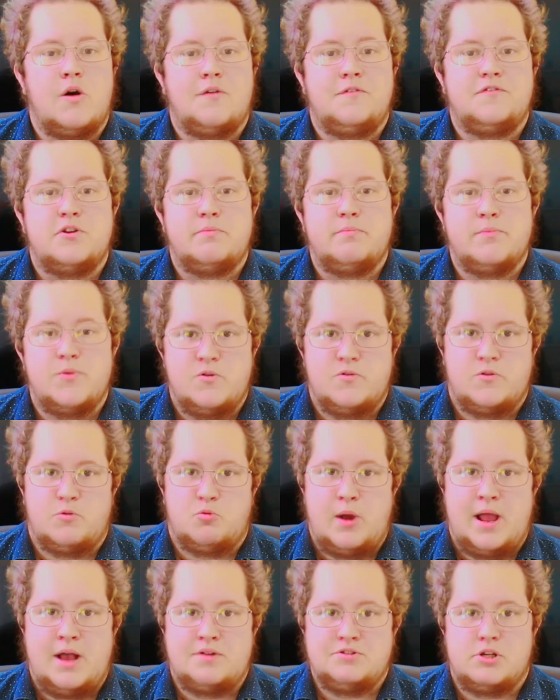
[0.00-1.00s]
often
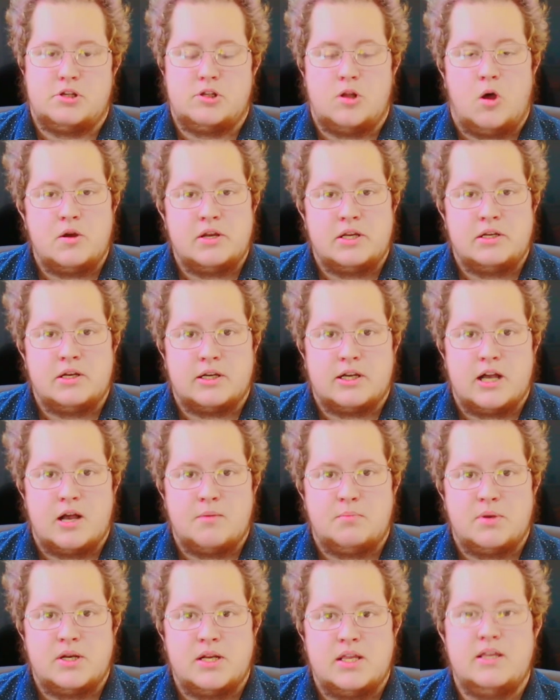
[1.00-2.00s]
move around a lot in a
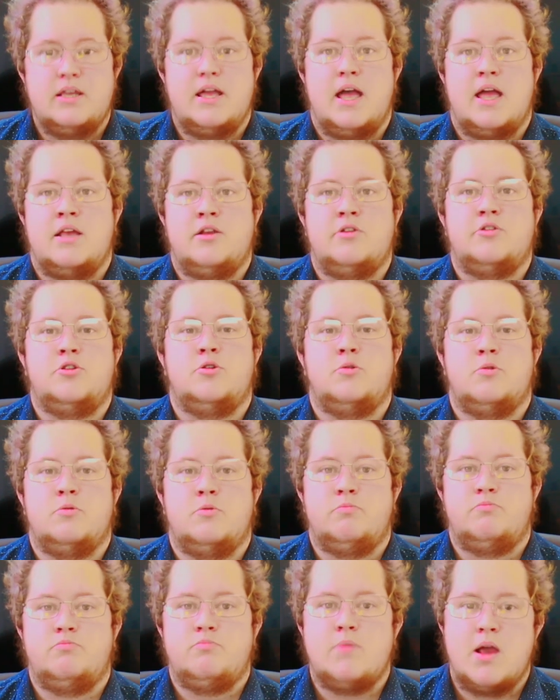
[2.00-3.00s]
company,
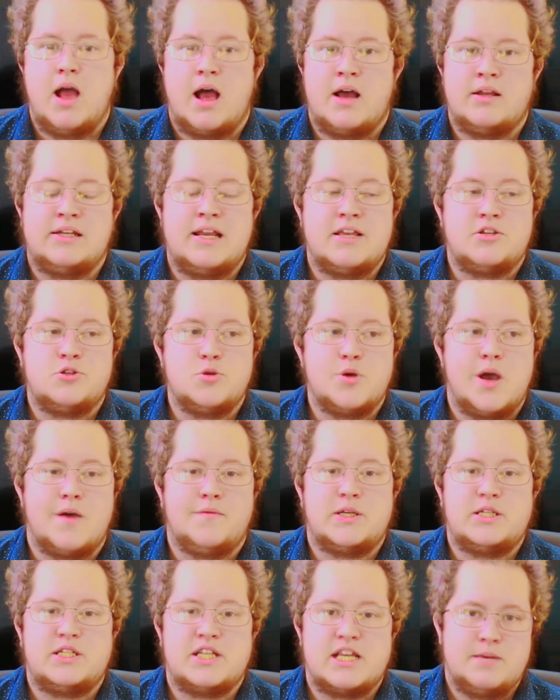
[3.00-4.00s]
and unless you have
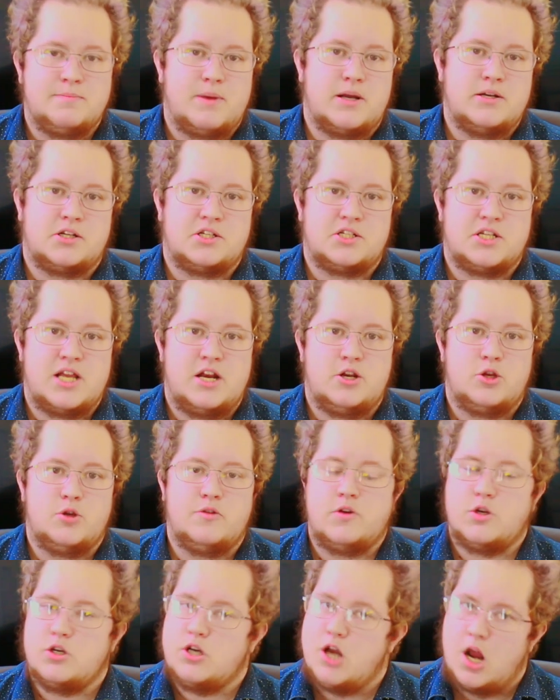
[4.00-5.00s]
a deep understanding,
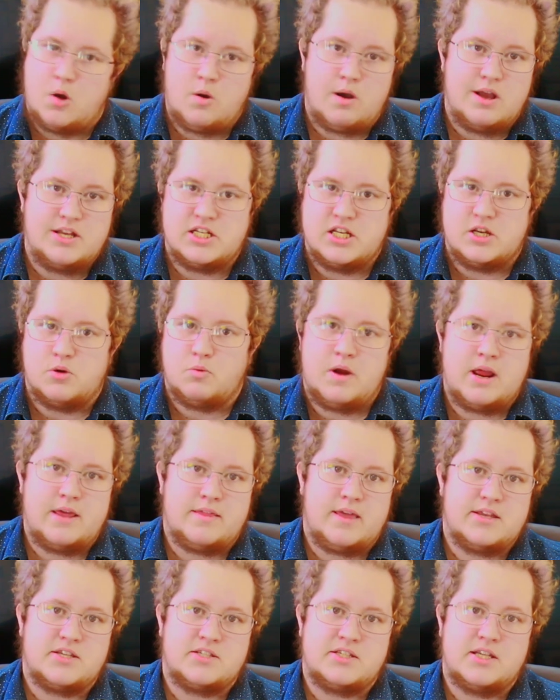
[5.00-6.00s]
you've got no idea where
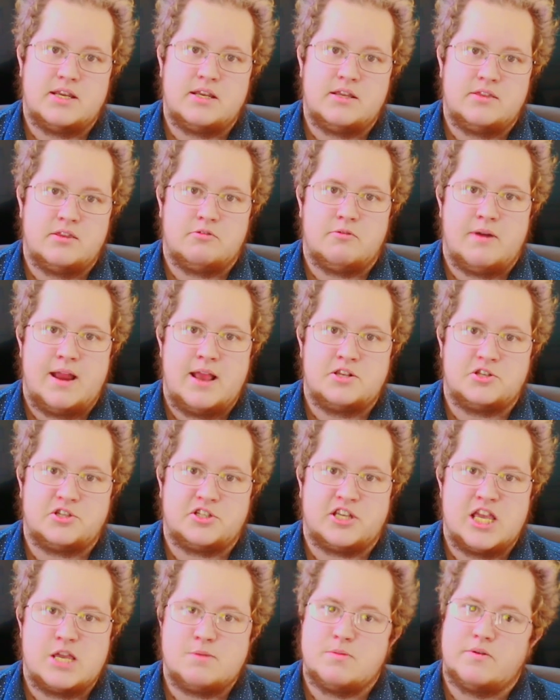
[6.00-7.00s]
they sit in the grand
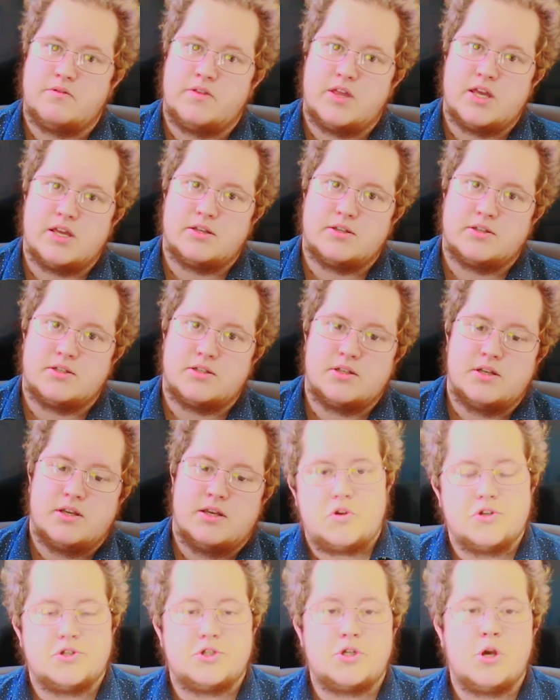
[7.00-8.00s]
scheme of things.
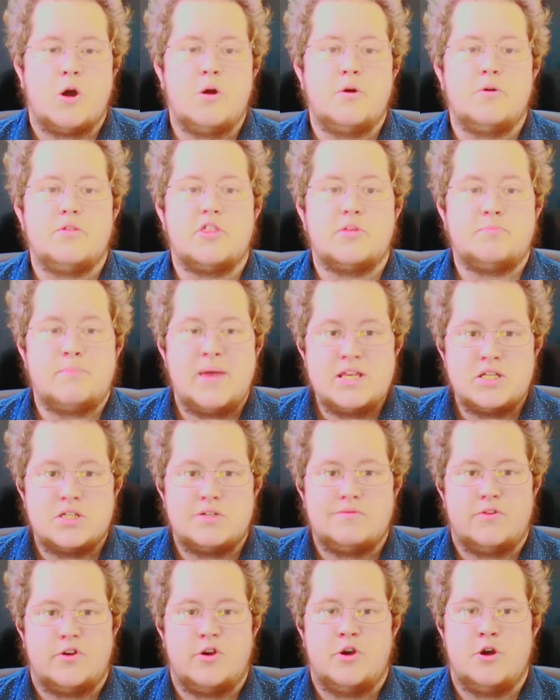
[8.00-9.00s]
So the
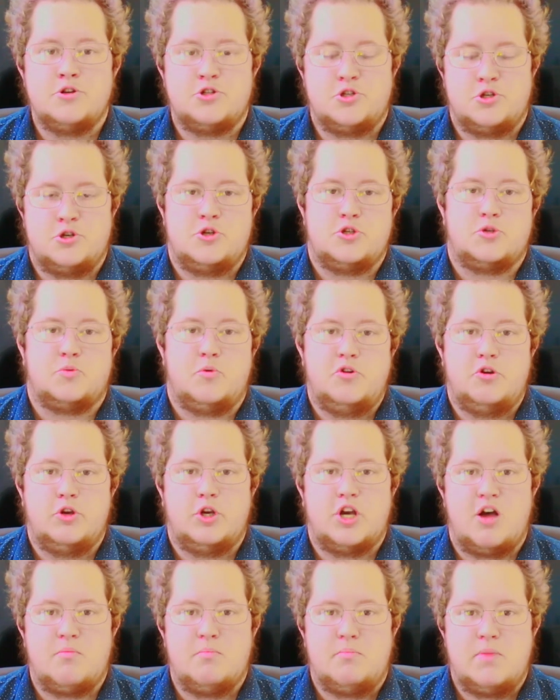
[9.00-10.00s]
best virtues when you
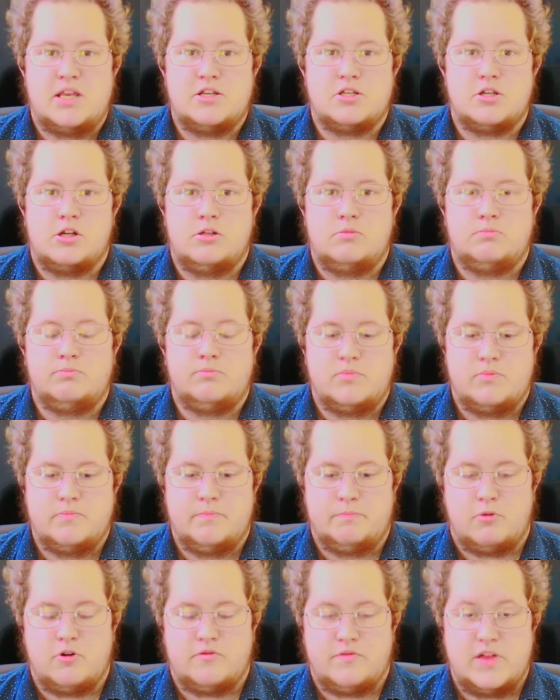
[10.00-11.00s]
come into
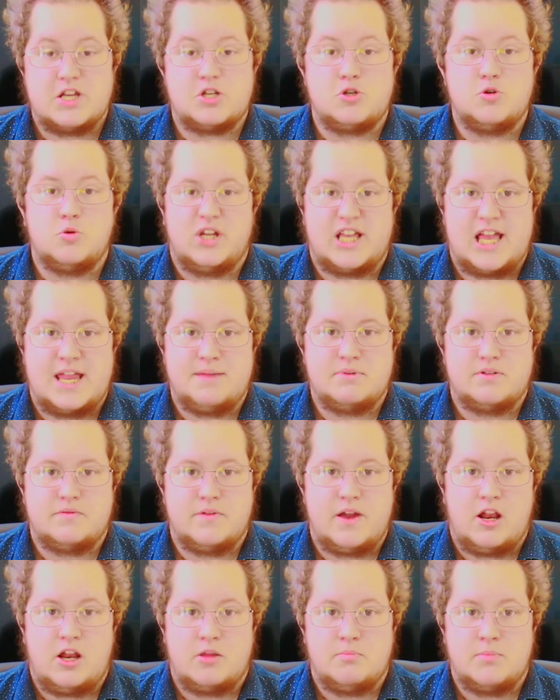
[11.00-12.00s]
professional game
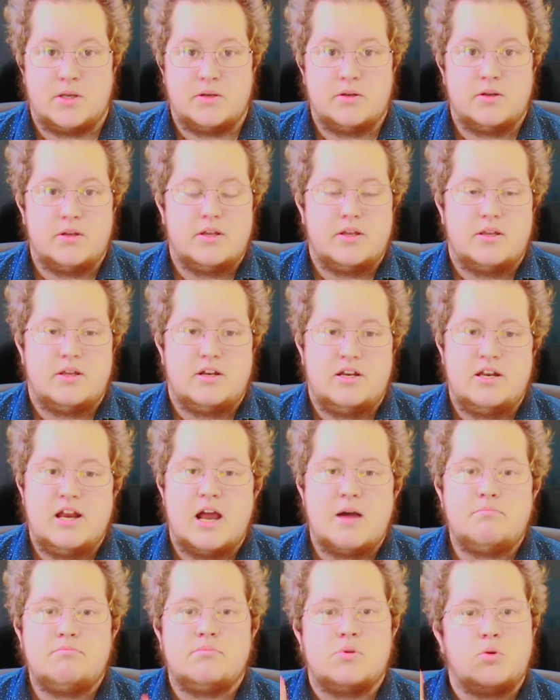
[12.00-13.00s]
development:
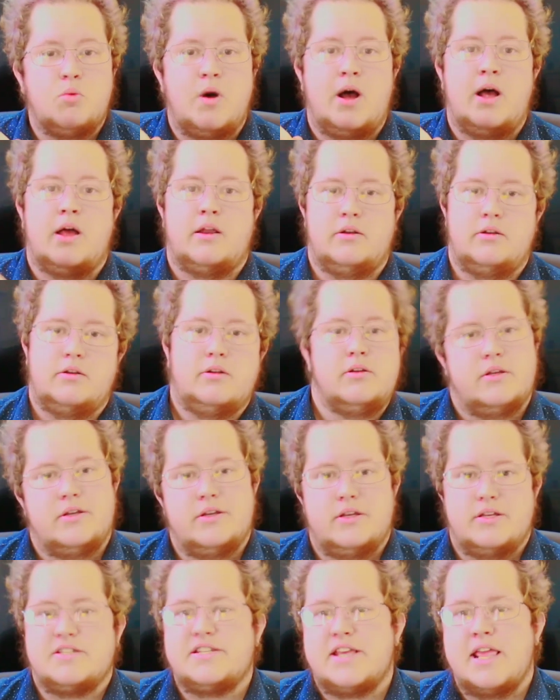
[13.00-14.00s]
number one,
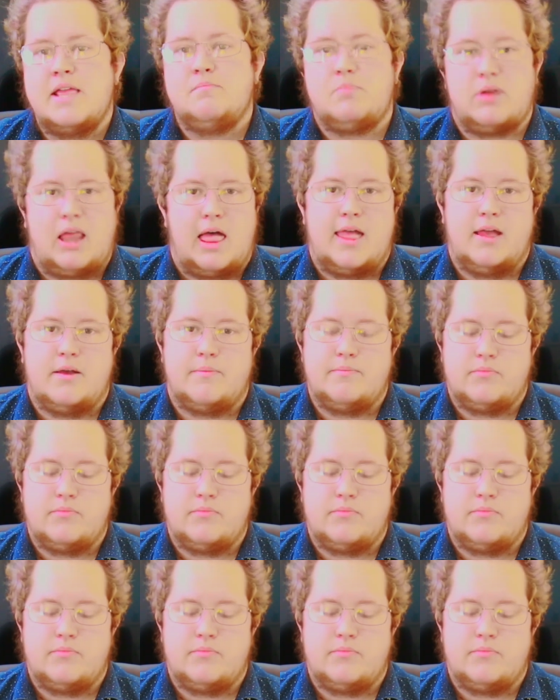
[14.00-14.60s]
team player.